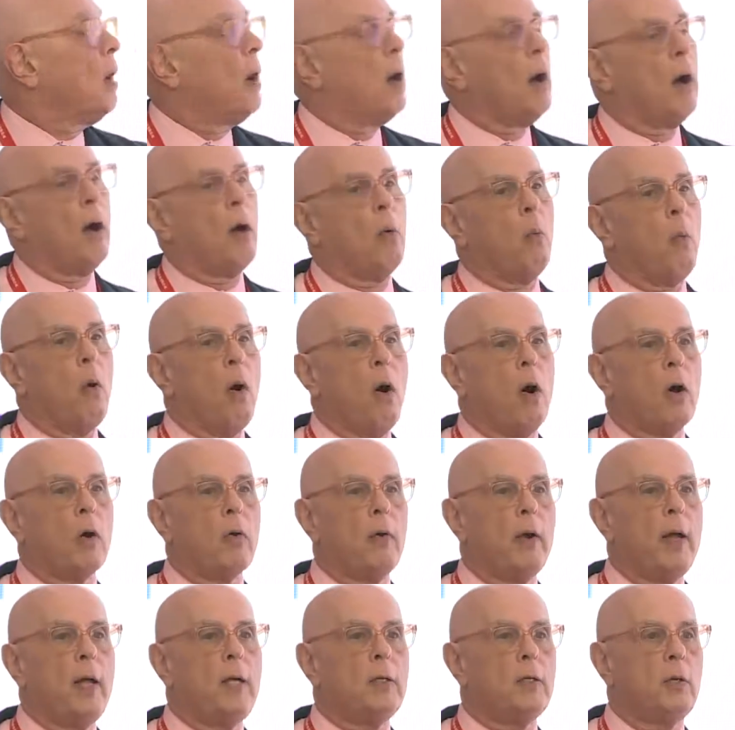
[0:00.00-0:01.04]

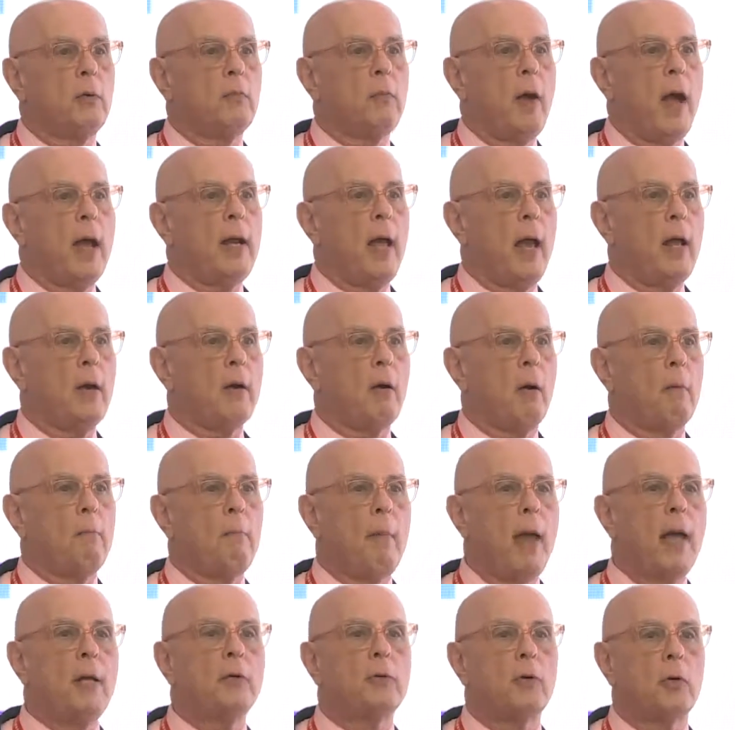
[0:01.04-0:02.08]
Walgreens and Rite Aid are
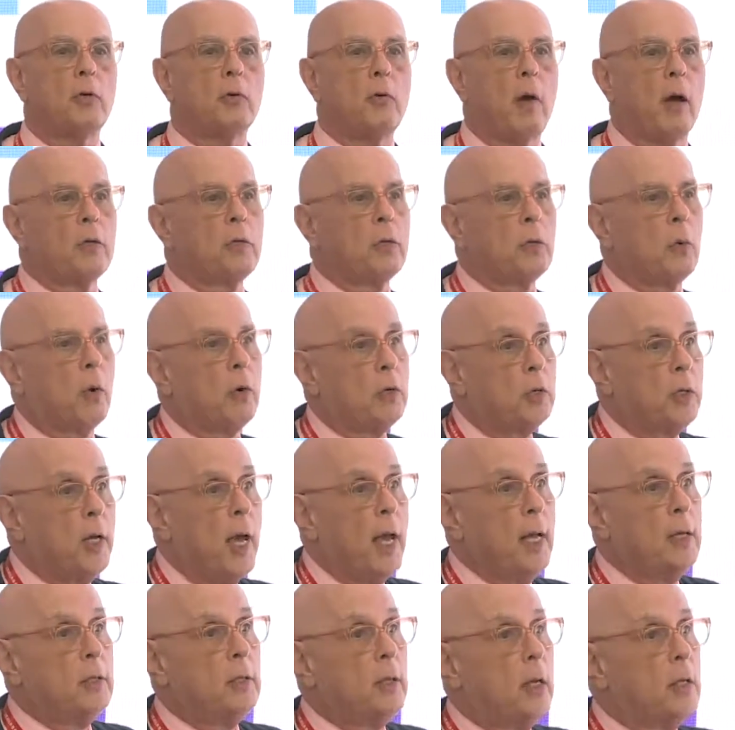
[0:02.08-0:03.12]
major drugstore
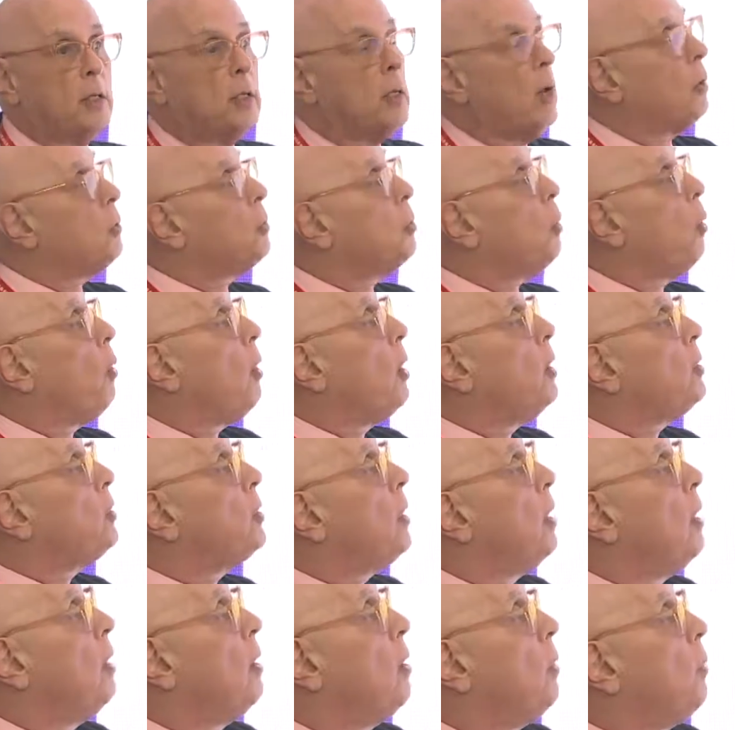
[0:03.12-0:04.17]
chains that sell toys.